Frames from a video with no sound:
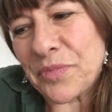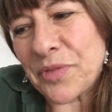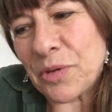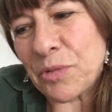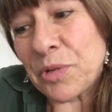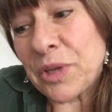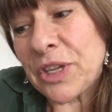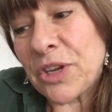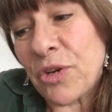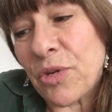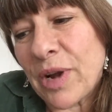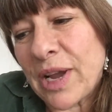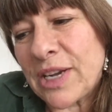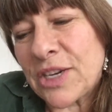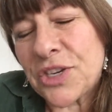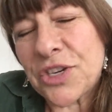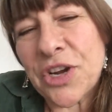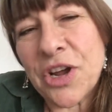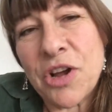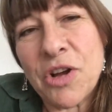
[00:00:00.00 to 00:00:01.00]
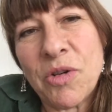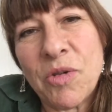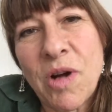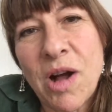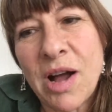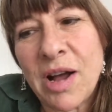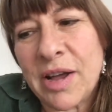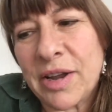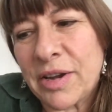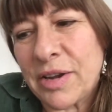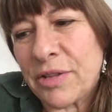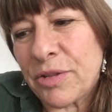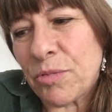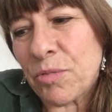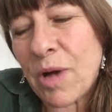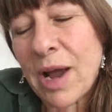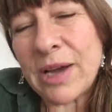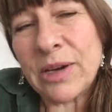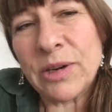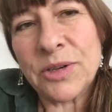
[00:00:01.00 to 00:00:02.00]
a really great show on the
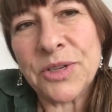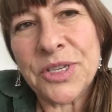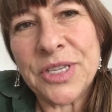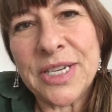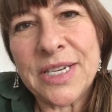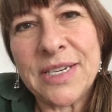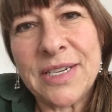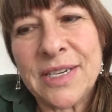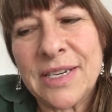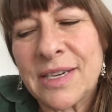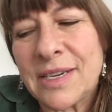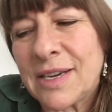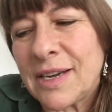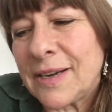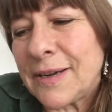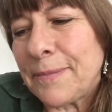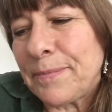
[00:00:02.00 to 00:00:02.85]
writers that did